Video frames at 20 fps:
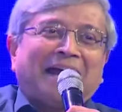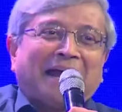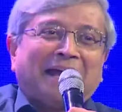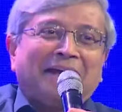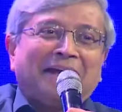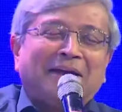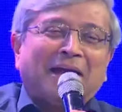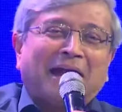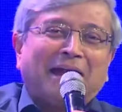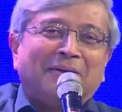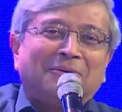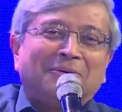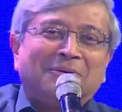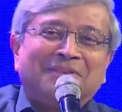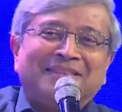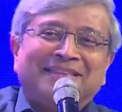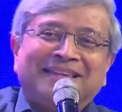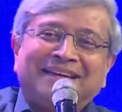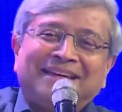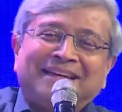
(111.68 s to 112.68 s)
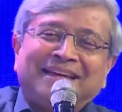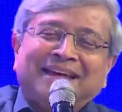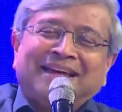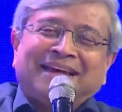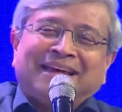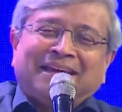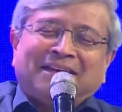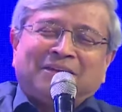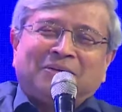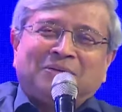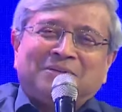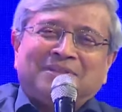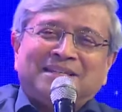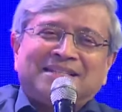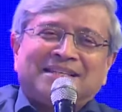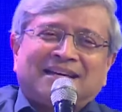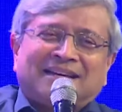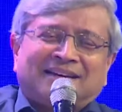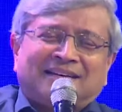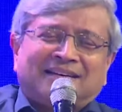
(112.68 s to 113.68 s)
I, I don't think, you know,
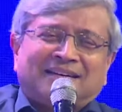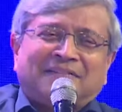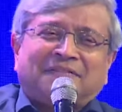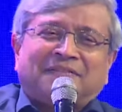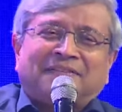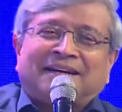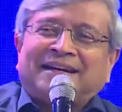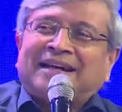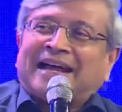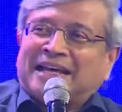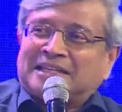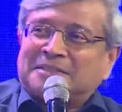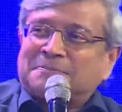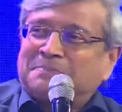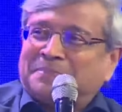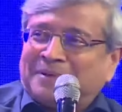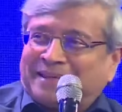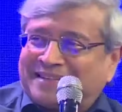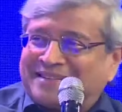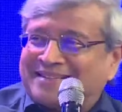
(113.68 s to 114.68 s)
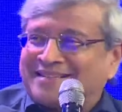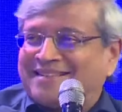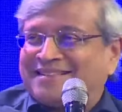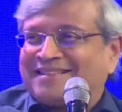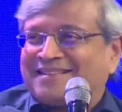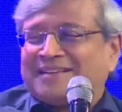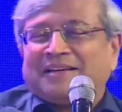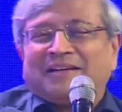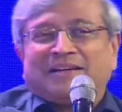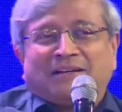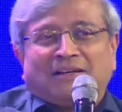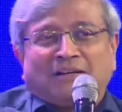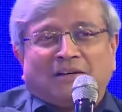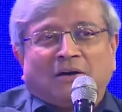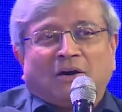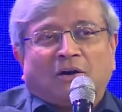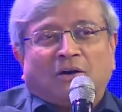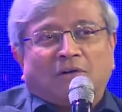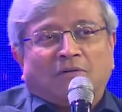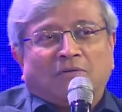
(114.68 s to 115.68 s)
these are different aspects uh,
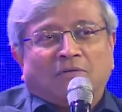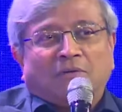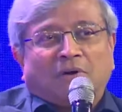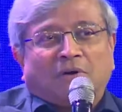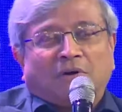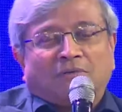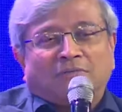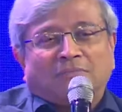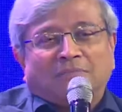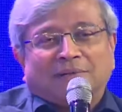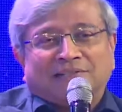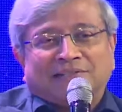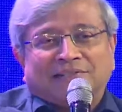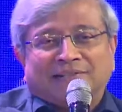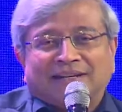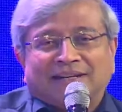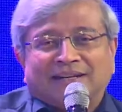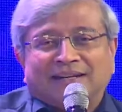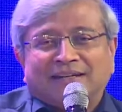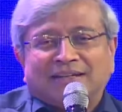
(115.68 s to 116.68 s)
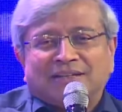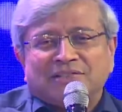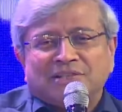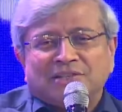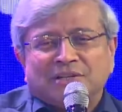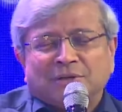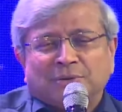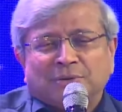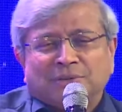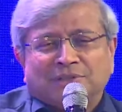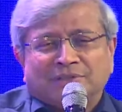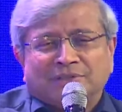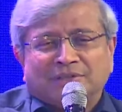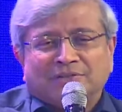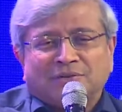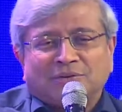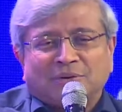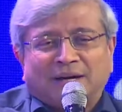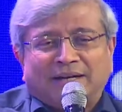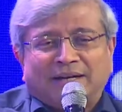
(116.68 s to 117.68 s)
of, of measuring an institution.
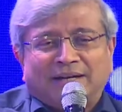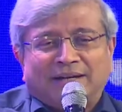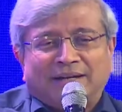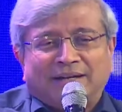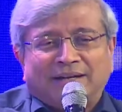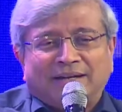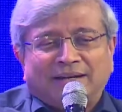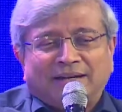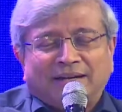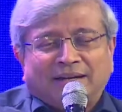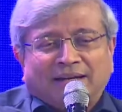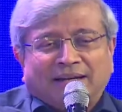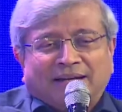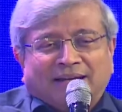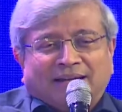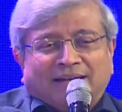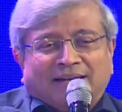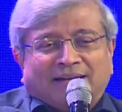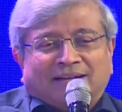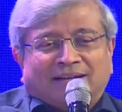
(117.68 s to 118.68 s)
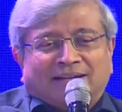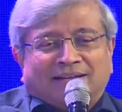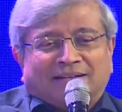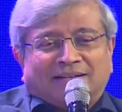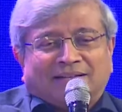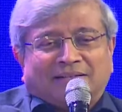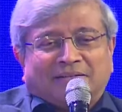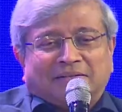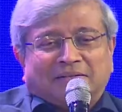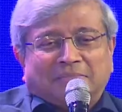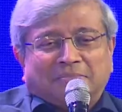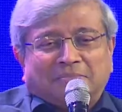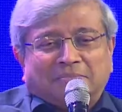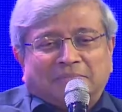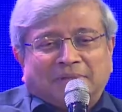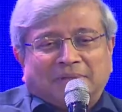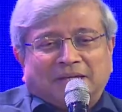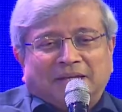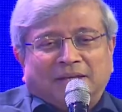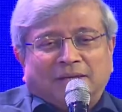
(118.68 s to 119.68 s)
So I, um,
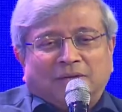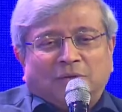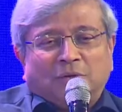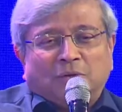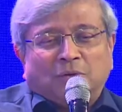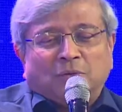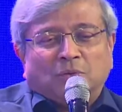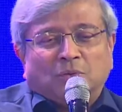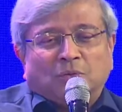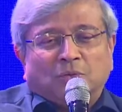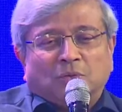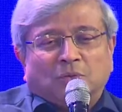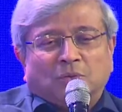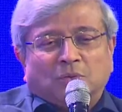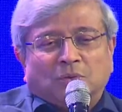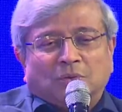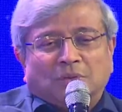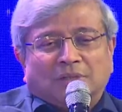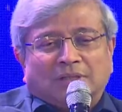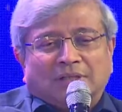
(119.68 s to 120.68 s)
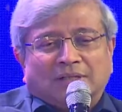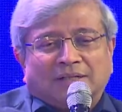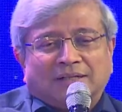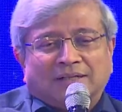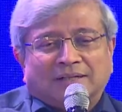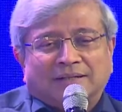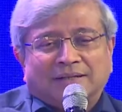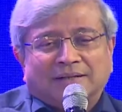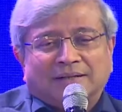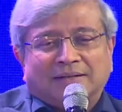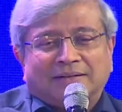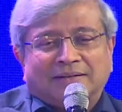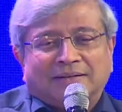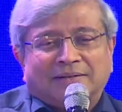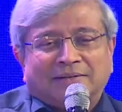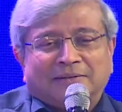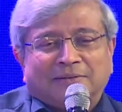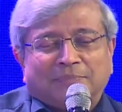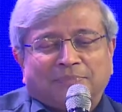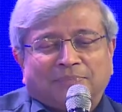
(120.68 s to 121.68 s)
you know, you,
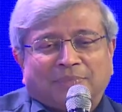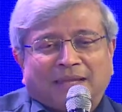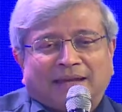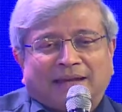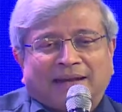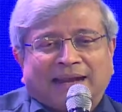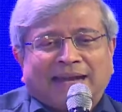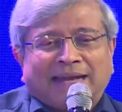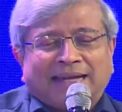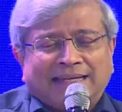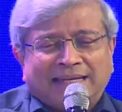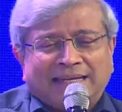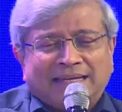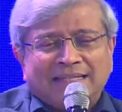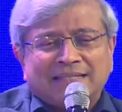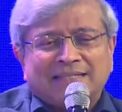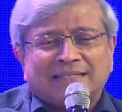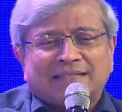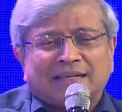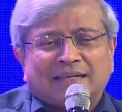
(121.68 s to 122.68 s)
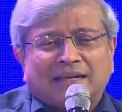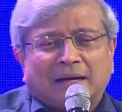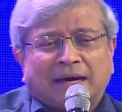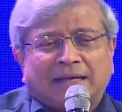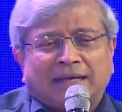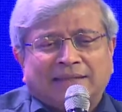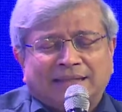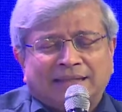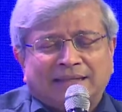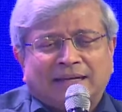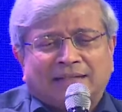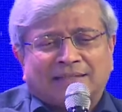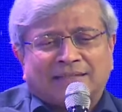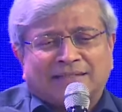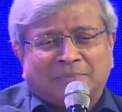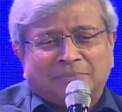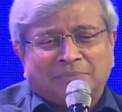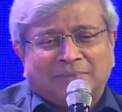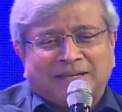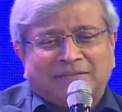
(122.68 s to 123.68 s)
um, rankings, I think, are
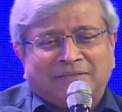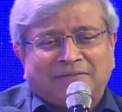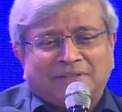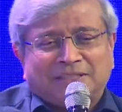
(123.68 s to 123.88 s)
something